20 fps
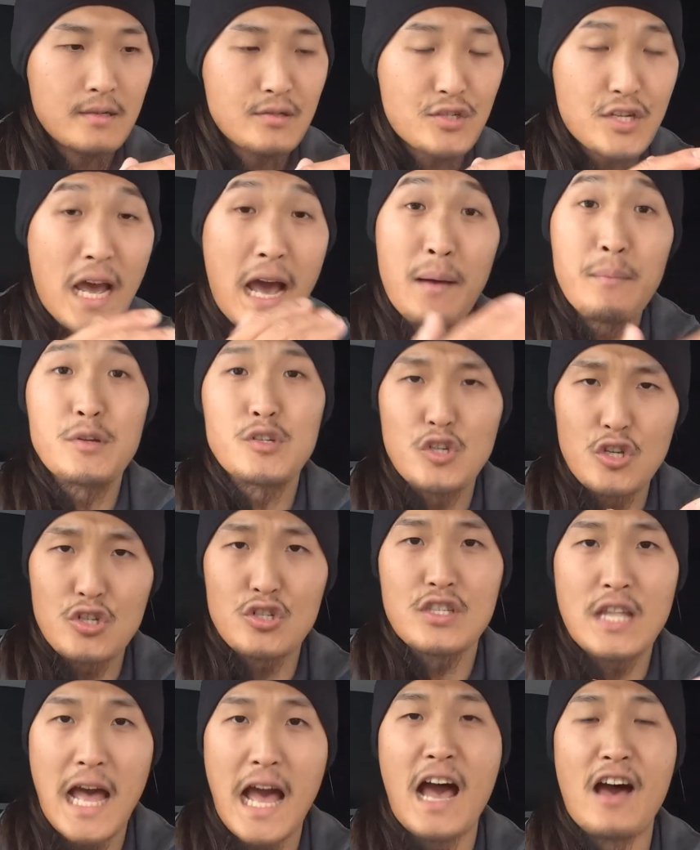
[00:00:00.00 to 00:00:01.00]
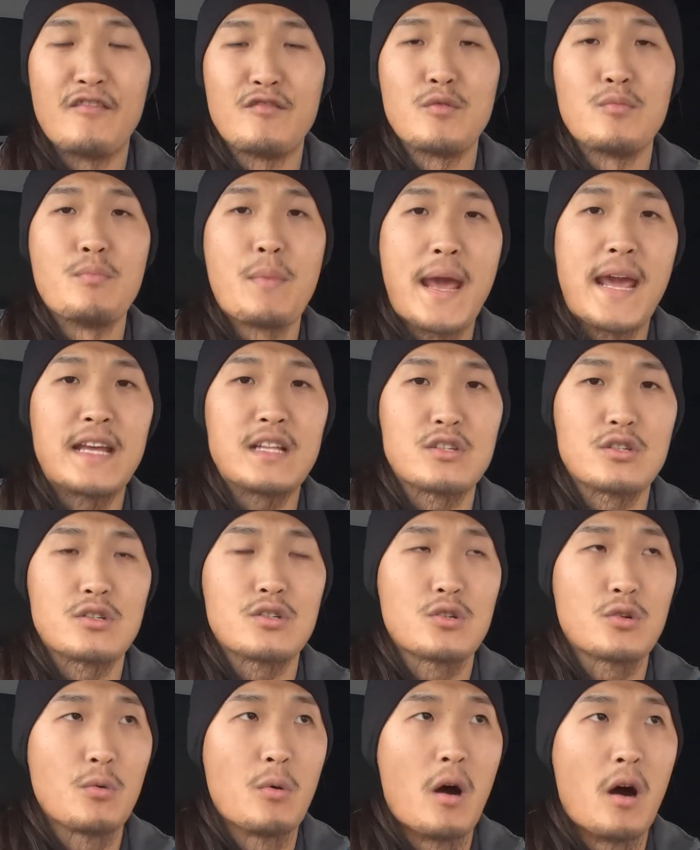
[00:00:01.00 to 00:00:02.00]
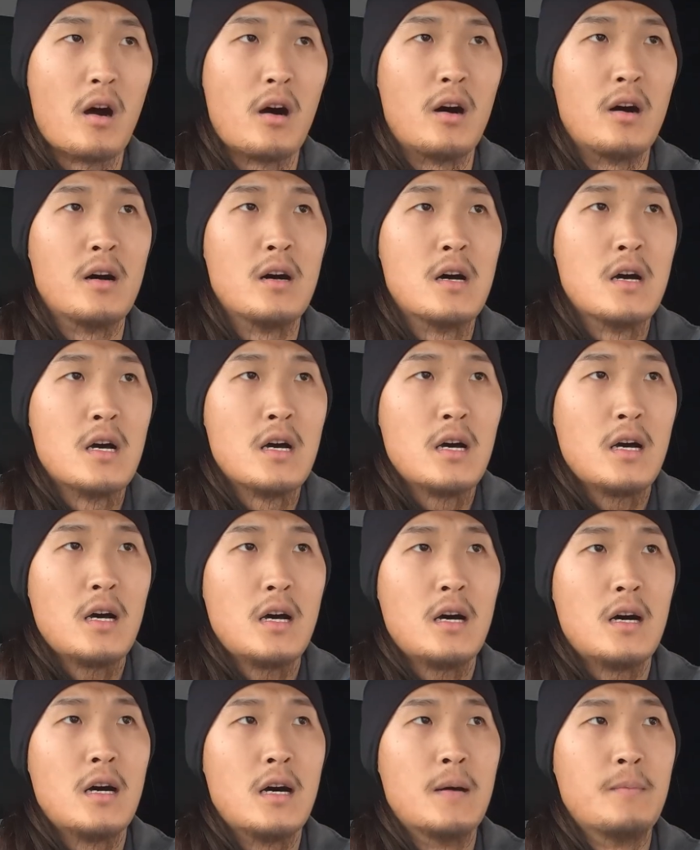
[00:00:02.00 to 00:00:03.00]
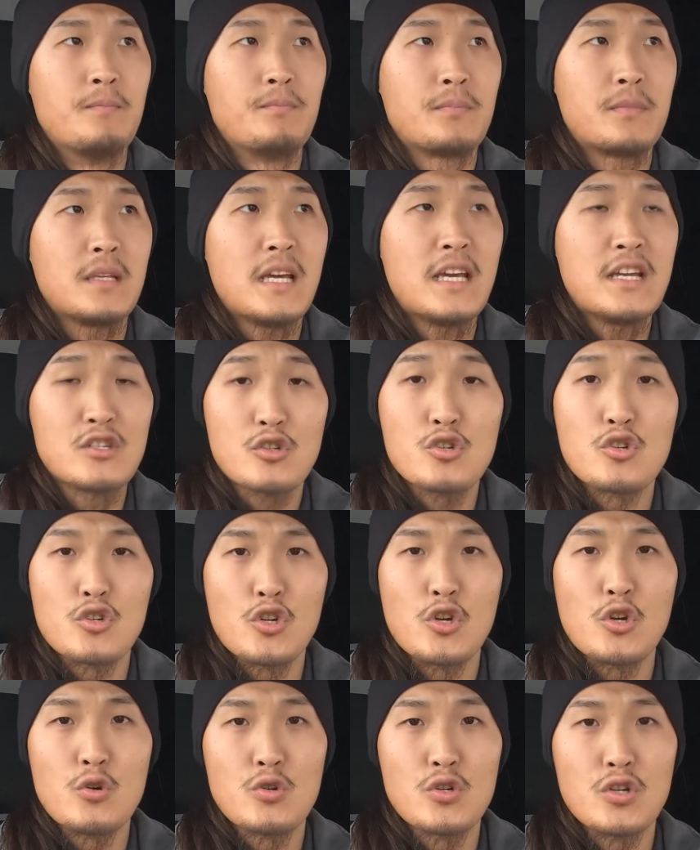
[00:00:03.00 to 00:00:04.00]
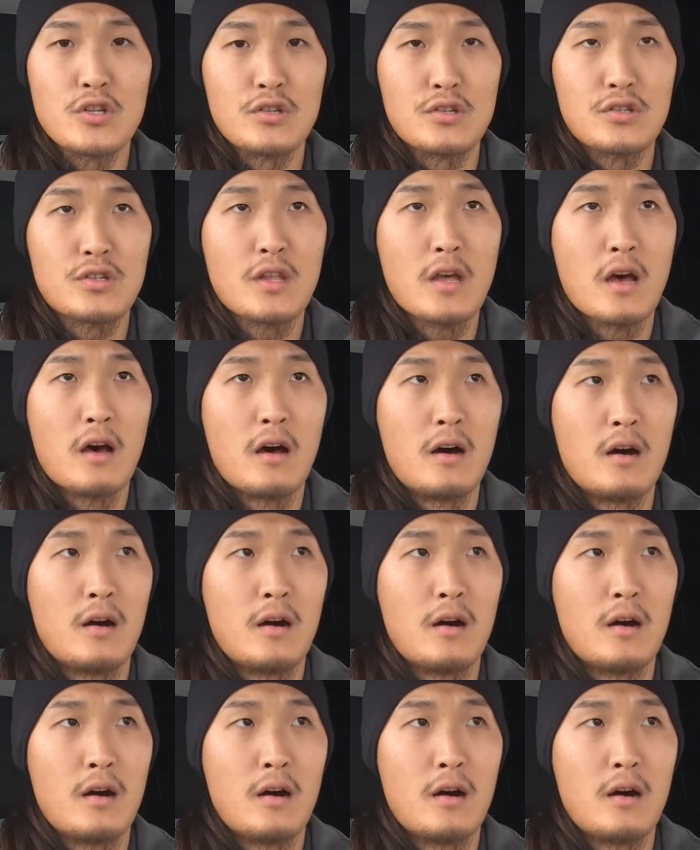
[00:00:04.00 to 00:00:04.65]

damages that have been made to our institutions that